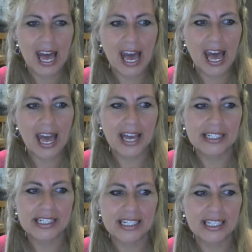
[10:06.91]

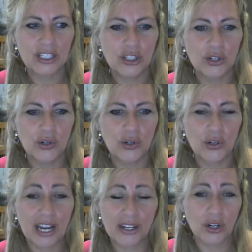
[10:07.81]
And
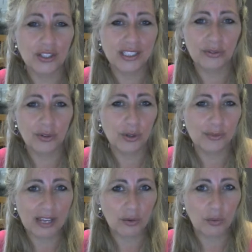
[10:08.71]
contact
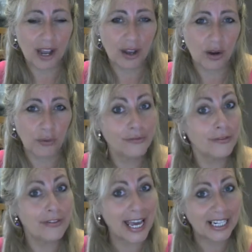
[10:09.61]
forms have a way of
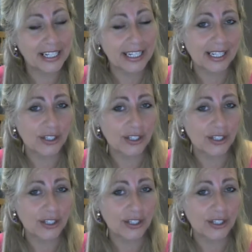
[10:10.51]
failing.